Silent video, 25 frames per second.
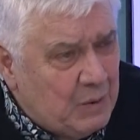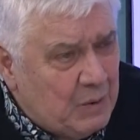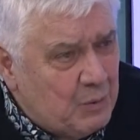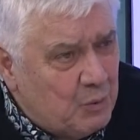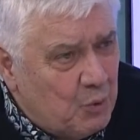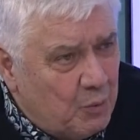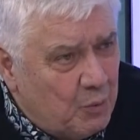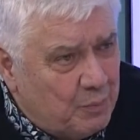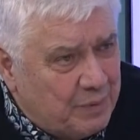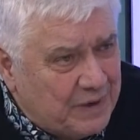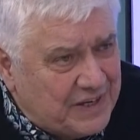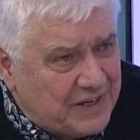
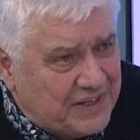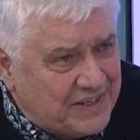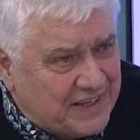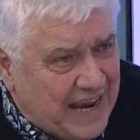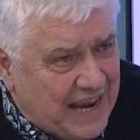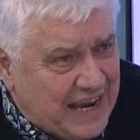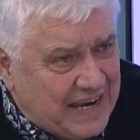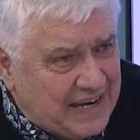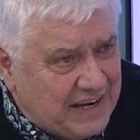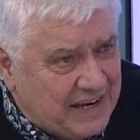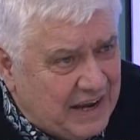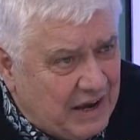will be
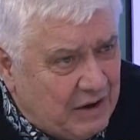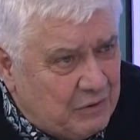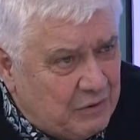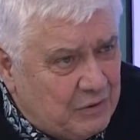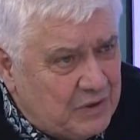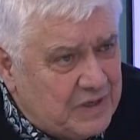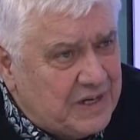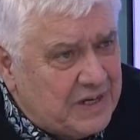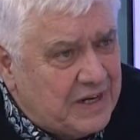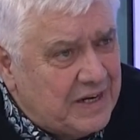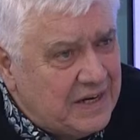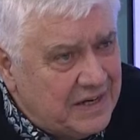sent
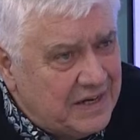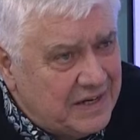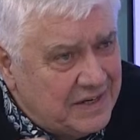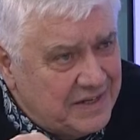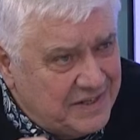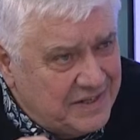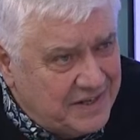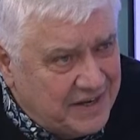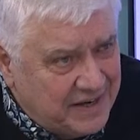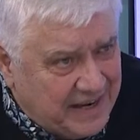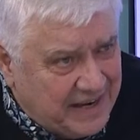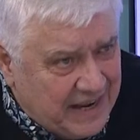out
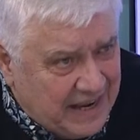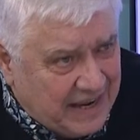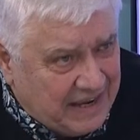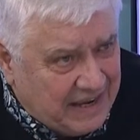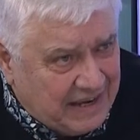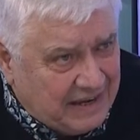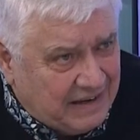today.